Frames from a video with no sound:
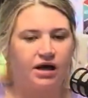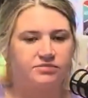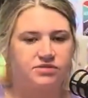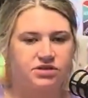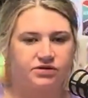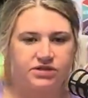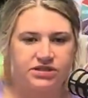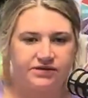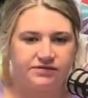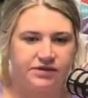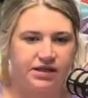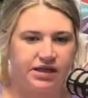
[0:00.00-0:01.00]
So it
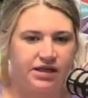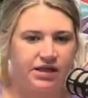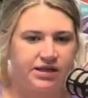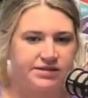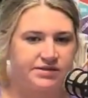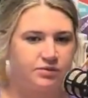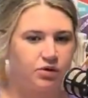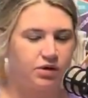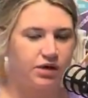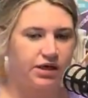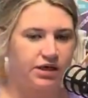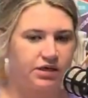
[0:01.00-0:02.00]
definitely is
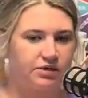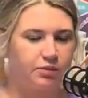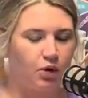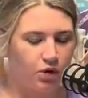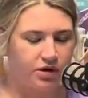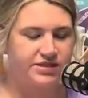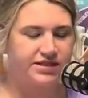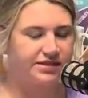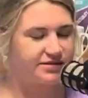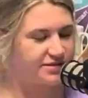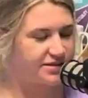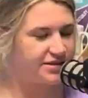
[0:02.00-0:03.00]

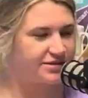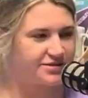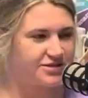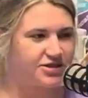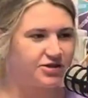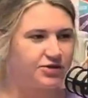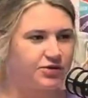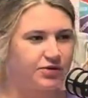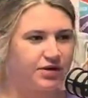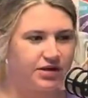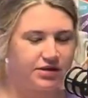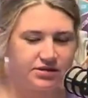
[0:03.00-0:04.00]
important
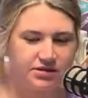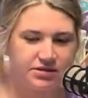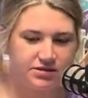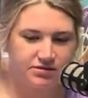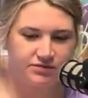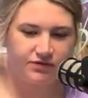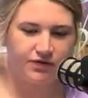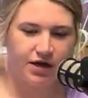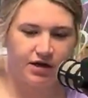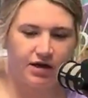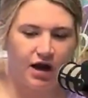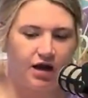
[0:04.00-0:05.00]
to
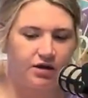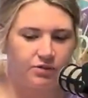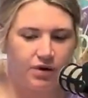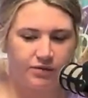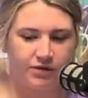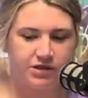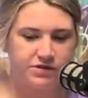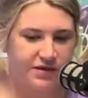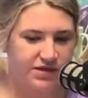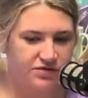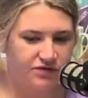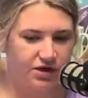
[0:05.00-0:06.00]
figure out what works
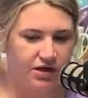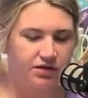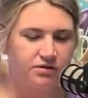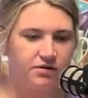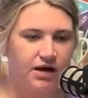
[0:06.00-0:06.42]
best for you,